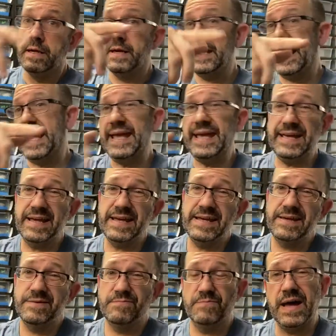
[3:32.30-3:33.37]
8
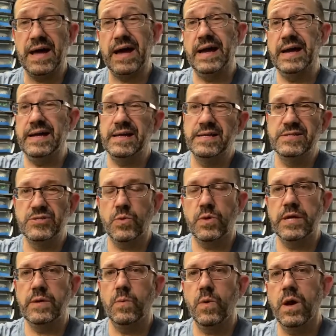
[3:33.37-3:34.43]
by
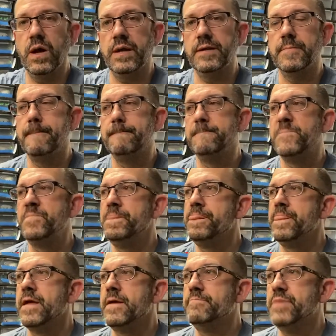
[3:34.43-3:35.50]
21,
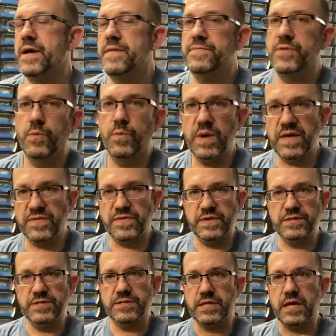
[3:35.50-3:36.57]
but the width
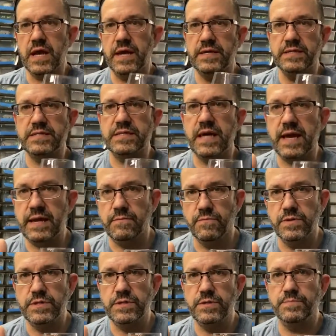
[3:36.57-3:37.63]
is kind of tight
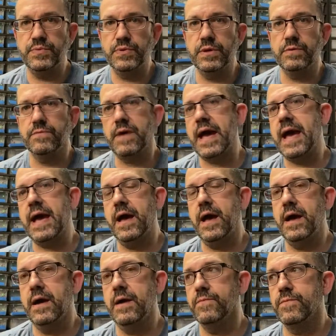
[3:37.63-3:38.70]
when you put
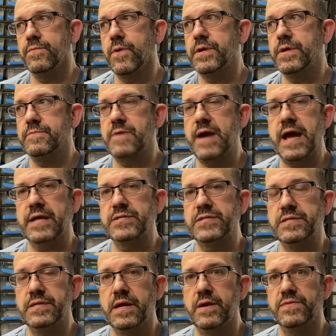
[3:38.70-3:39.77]
rodent racks
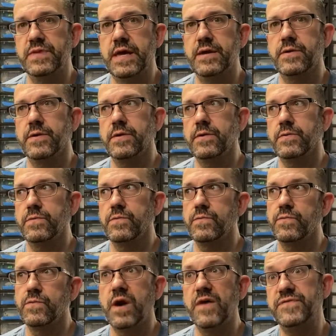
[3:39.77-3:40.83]
in there that are
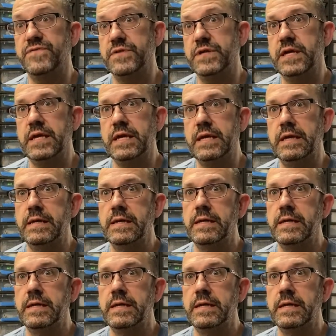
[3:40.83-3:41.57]
roughly